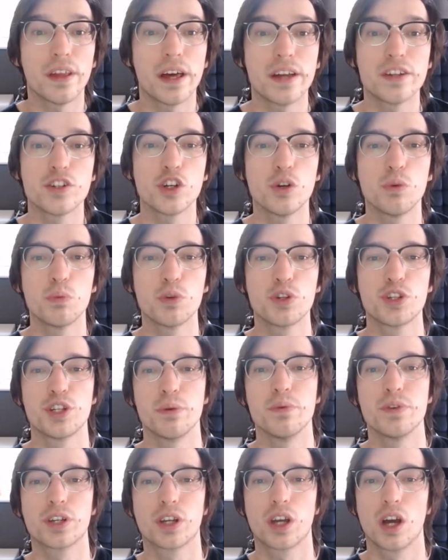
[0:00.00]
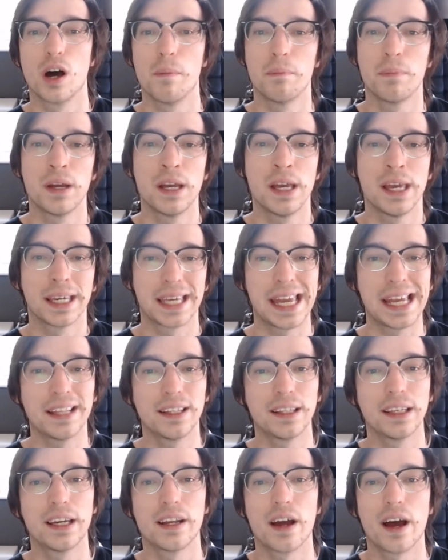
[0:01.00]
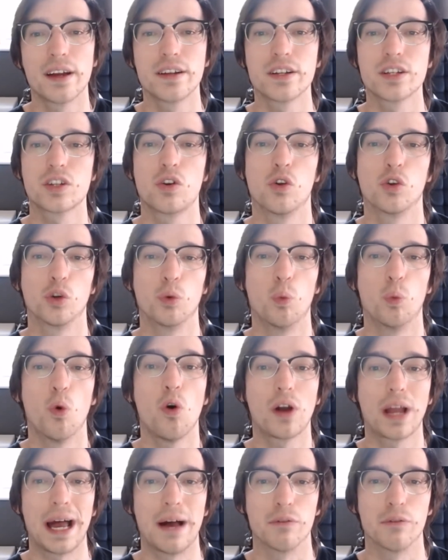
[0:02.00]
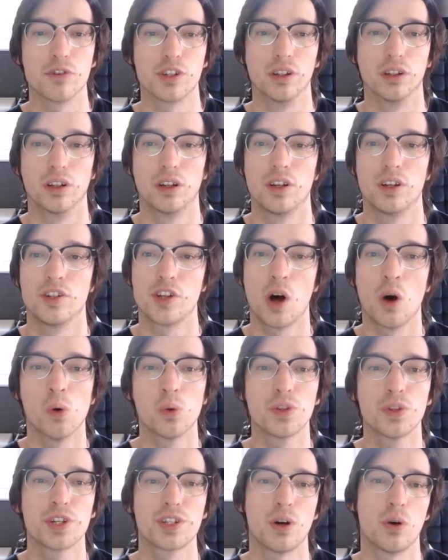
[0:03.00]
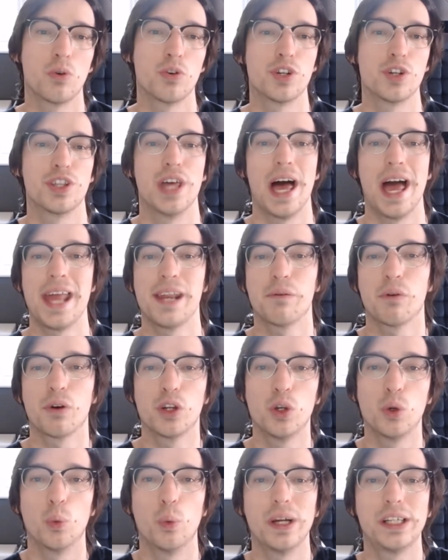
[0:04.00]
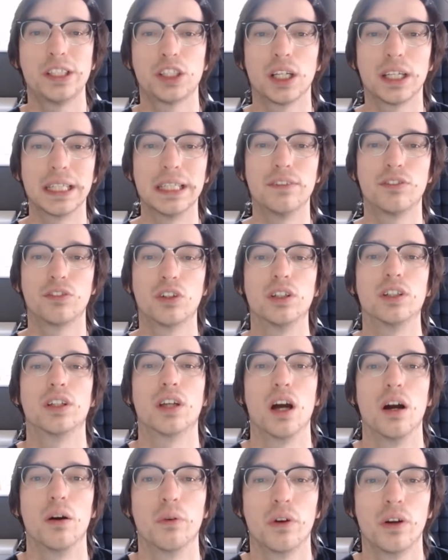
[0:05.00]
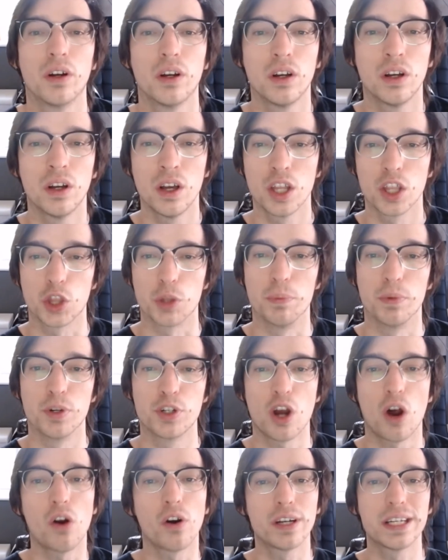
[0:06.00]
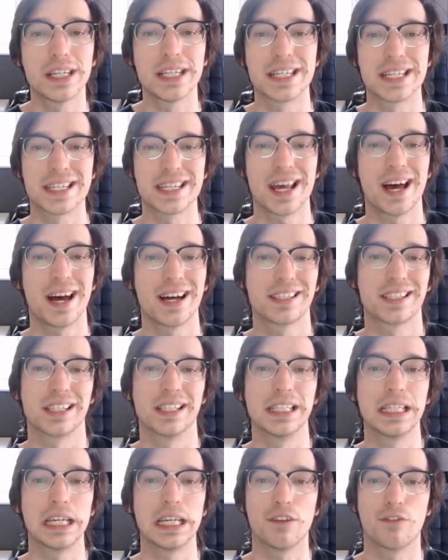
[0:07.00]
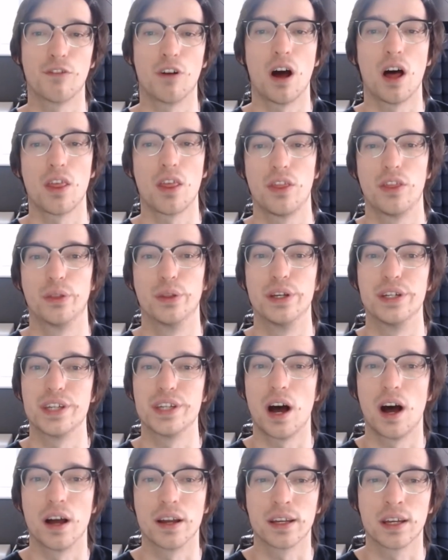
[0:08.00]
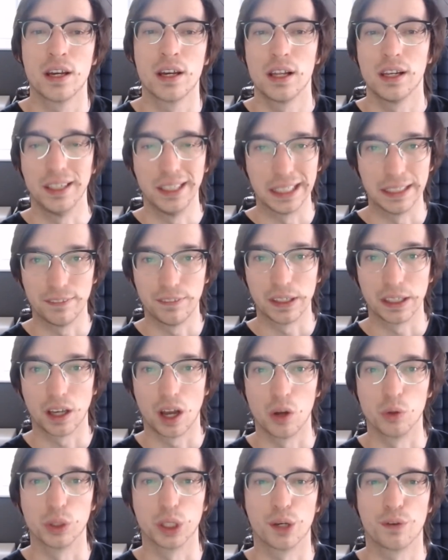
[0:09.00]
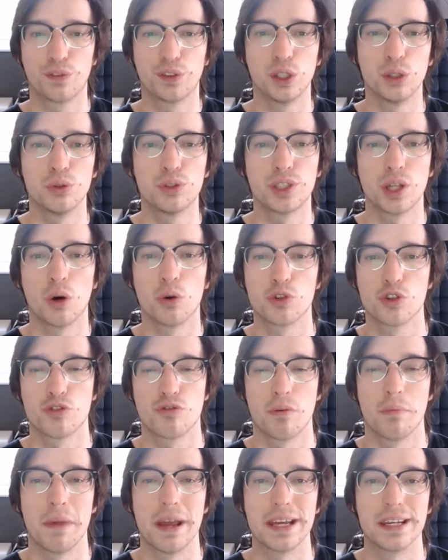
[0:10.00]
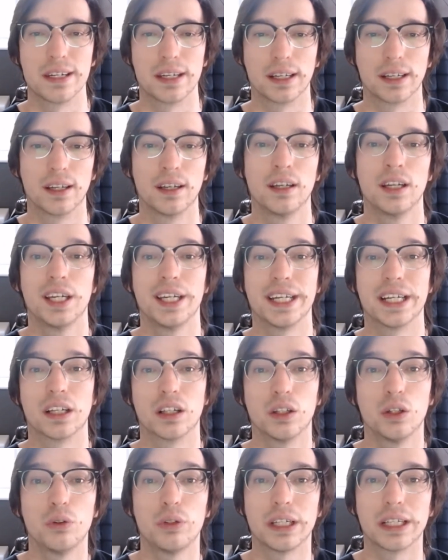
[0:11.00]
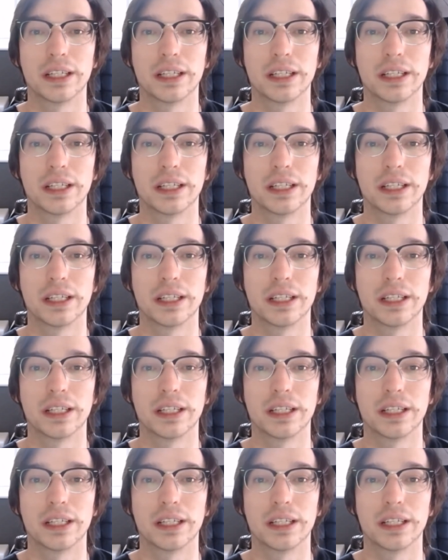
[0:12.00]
doom was soon to come. King Leonidas called a war council and told the soldiers that anyone who wished to leave could go. The majority decided to leave rather than die, leaving only a few soldiers remaining, including